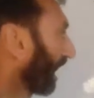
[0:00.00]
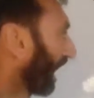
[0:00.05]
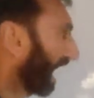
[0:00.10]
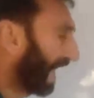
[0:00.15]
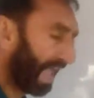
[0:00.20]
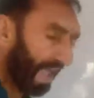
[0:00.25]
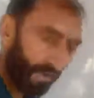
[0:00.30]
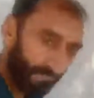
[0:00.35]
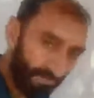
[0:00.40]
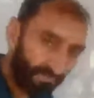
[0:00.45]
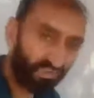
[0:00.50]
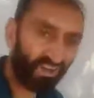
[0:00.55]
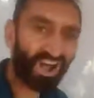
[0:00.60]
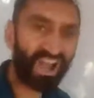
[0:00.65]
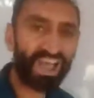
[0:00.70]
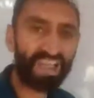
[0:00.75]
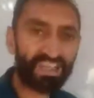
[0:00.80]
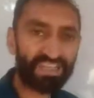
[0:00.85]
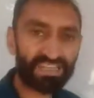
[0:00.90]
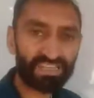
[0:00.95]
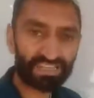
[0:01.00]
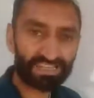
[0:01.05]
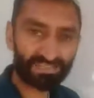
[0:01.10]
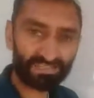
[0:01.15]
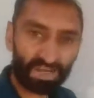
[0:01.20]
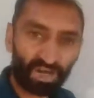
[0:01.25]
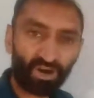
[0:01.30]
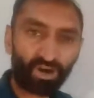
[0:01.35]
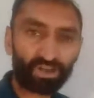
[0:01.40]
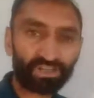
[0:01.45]
I have a file in
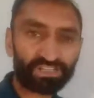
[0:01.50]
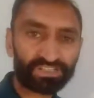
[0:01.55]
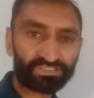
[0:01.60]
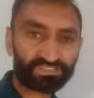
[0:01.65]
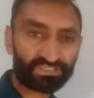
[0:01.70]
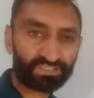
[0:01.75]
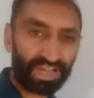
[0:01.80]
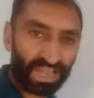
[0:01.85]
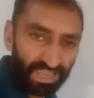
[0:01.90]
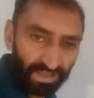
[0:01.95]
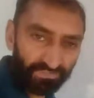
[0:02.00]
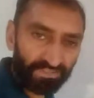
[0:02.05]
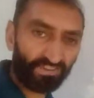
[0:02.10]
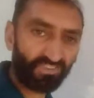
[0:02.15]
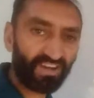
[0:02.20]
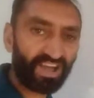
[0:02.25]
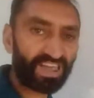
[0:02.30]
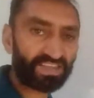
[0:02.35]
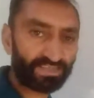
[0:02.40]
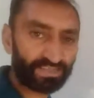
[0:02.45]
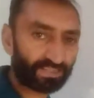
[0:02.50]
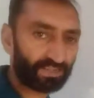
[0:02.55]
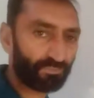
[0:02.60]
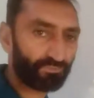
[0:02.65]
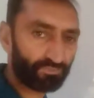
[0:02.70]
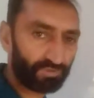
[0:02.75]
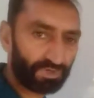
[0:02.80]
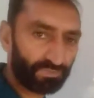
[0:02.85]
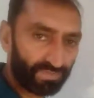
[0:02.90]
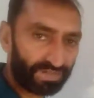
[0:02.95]
the hard disk, I have the file
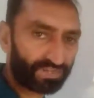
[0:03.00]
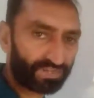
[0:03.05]
in my